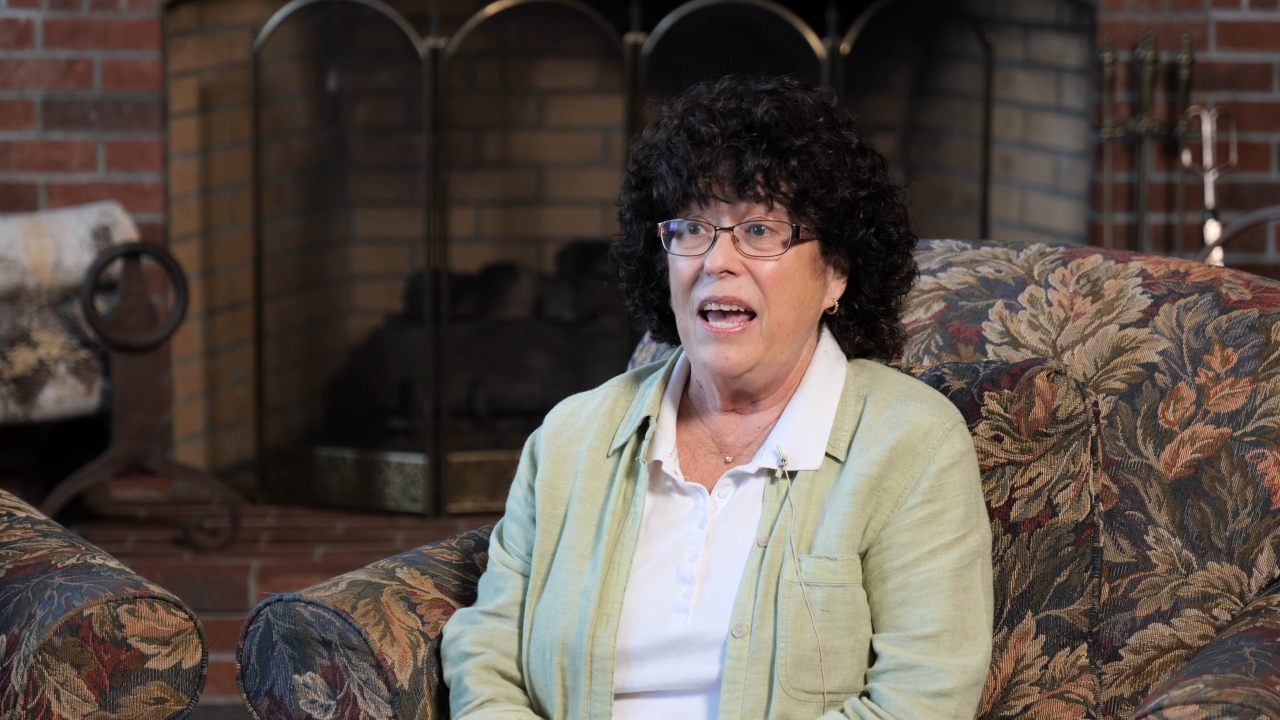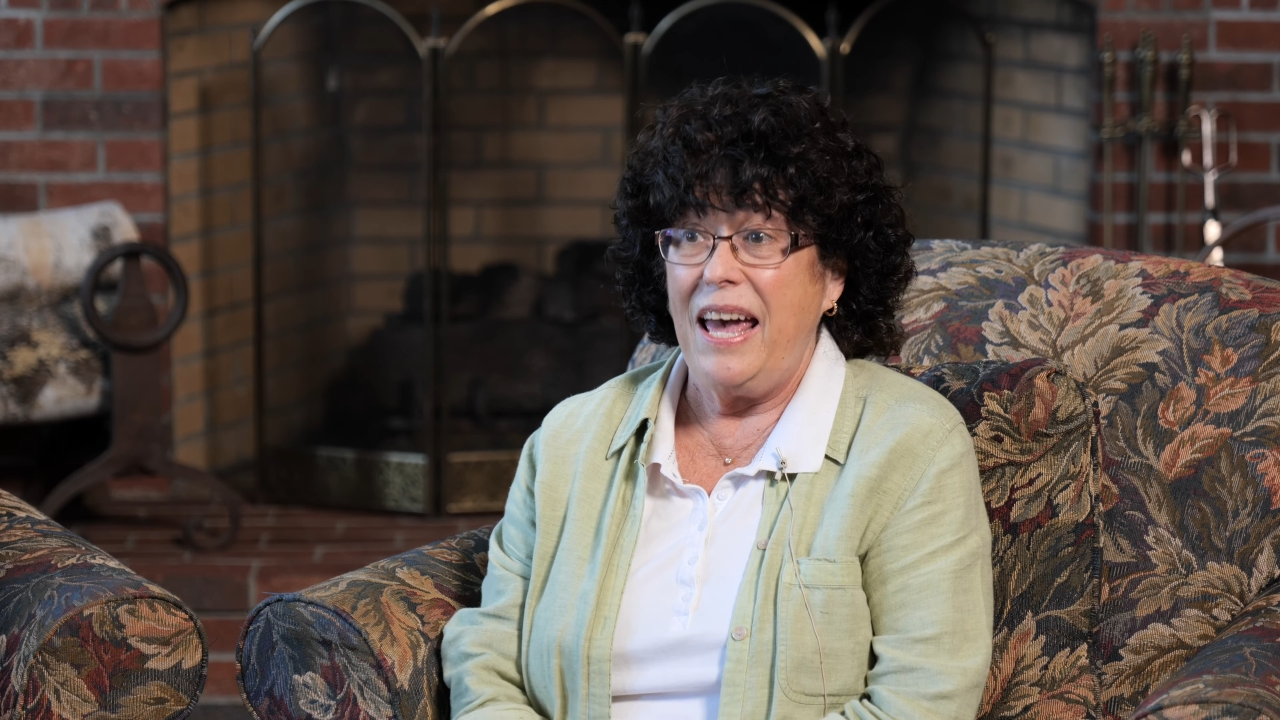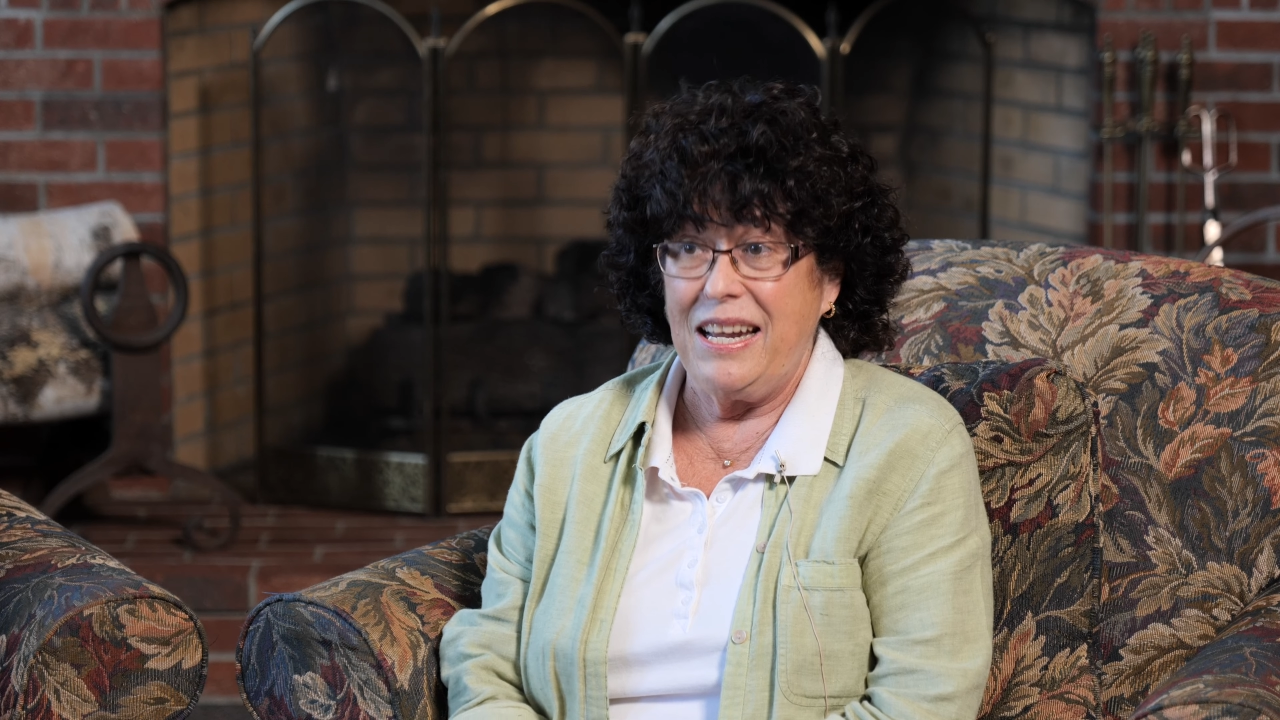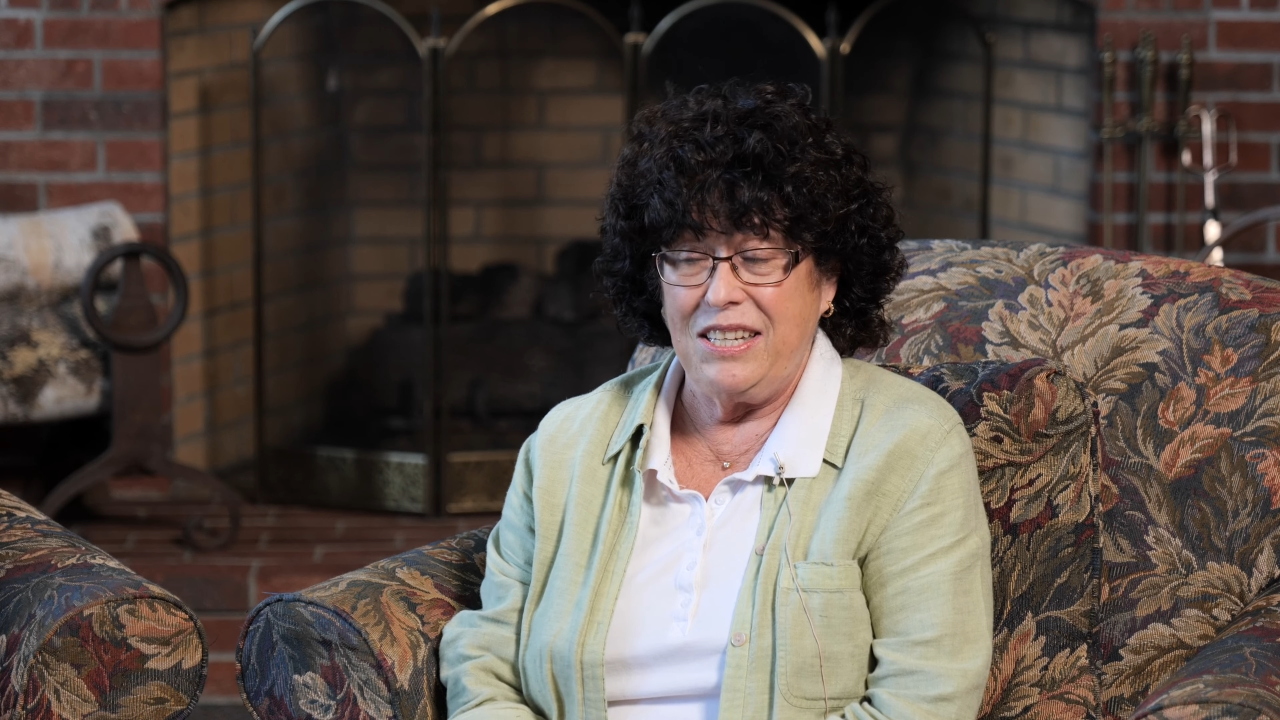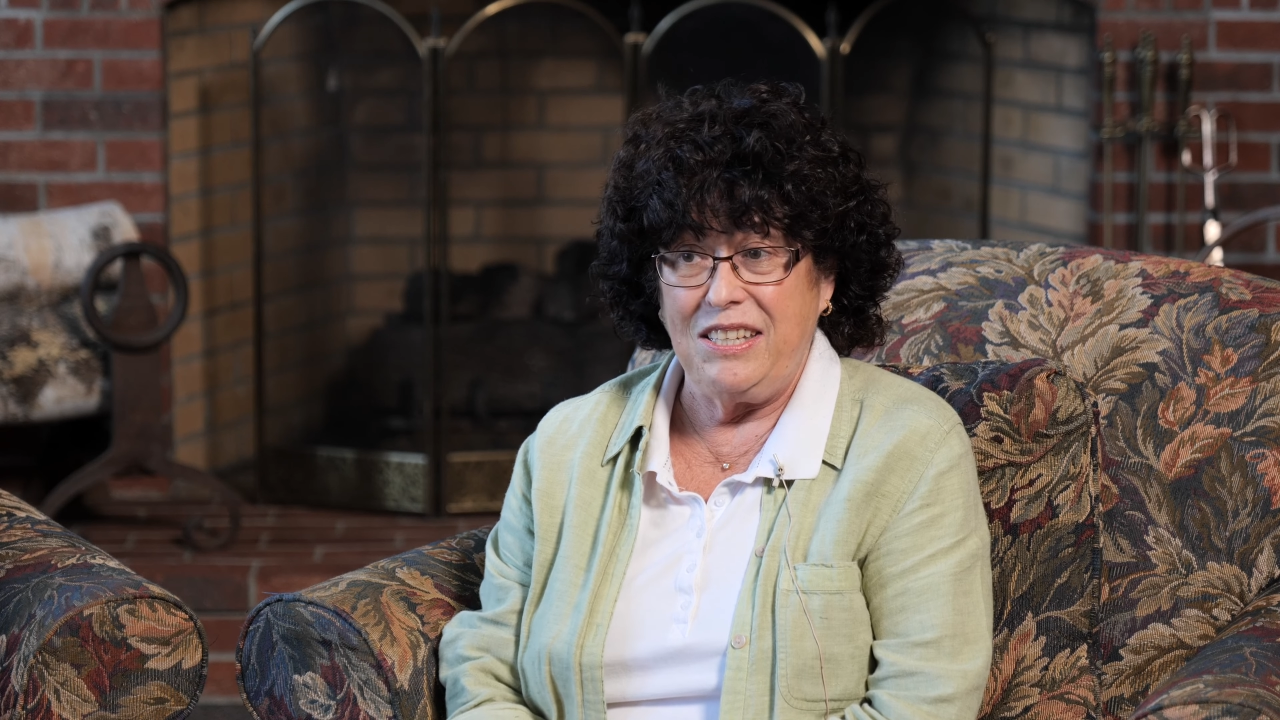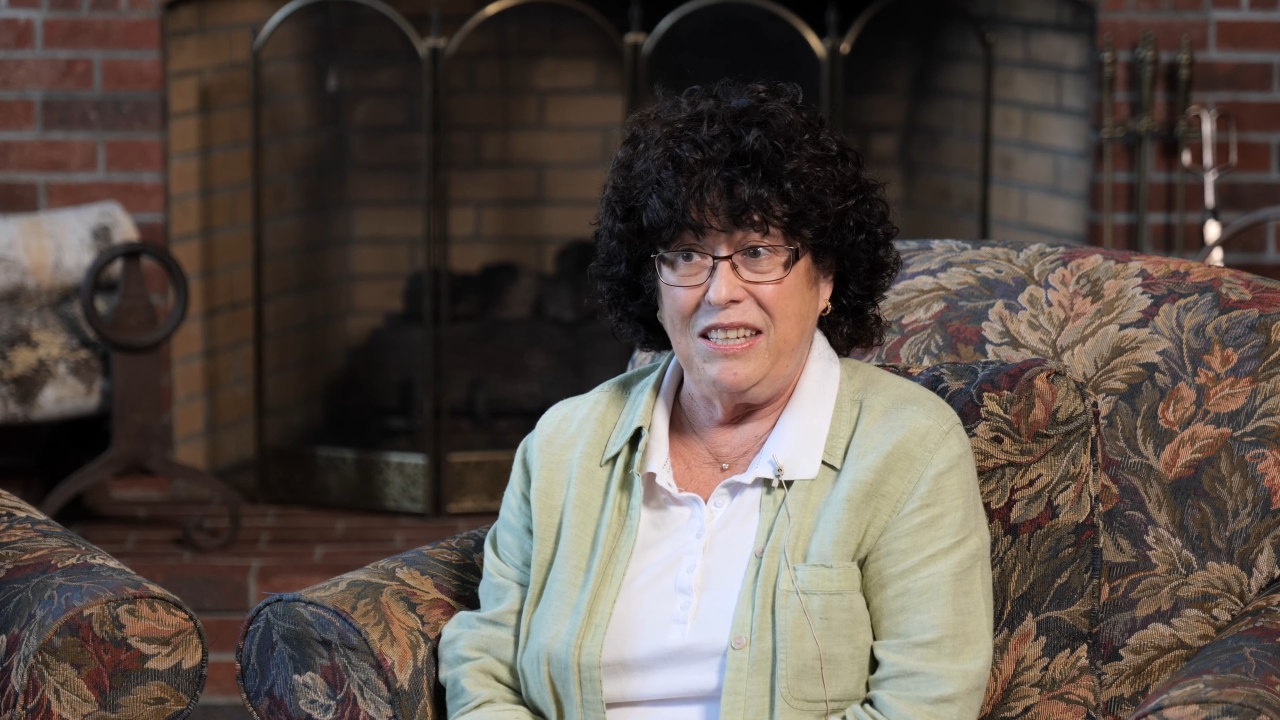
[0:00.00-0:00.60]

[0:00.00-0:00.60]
and to